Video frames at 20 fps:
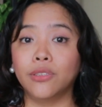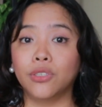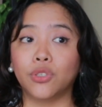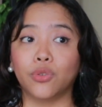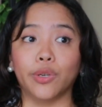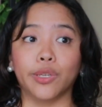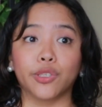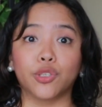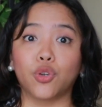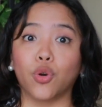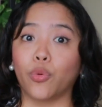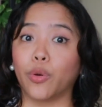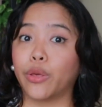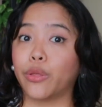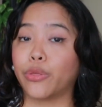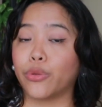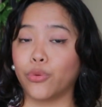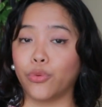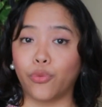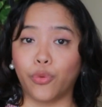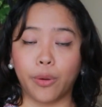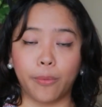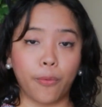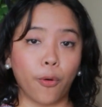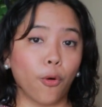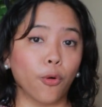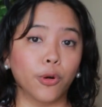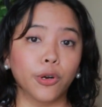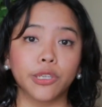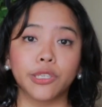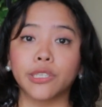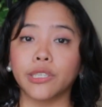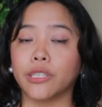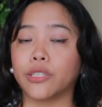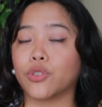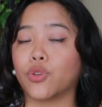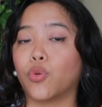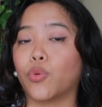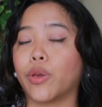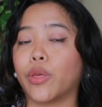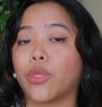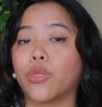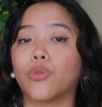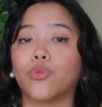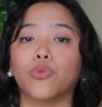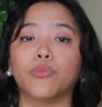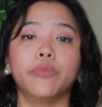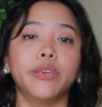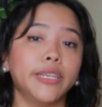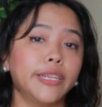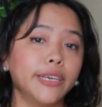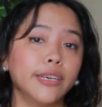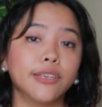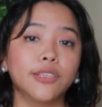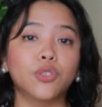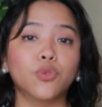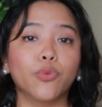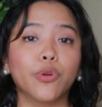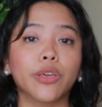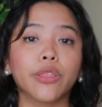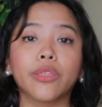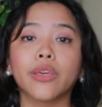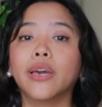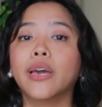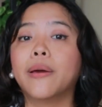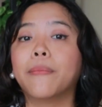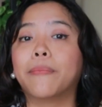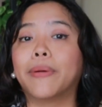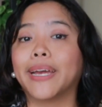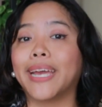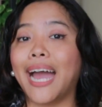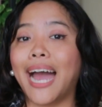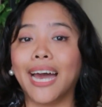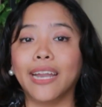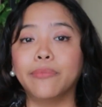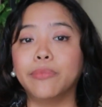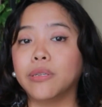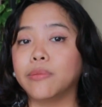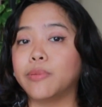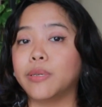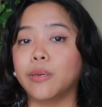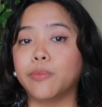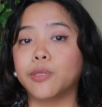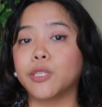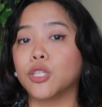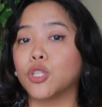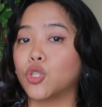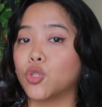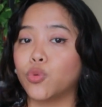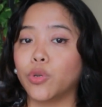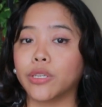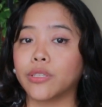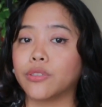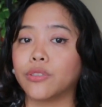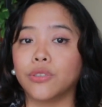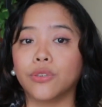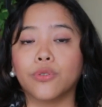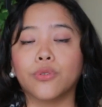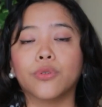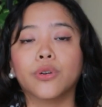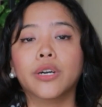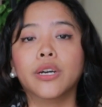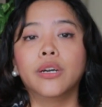So it's going through reports, it's going through meetings with my admin peeps in 2XU.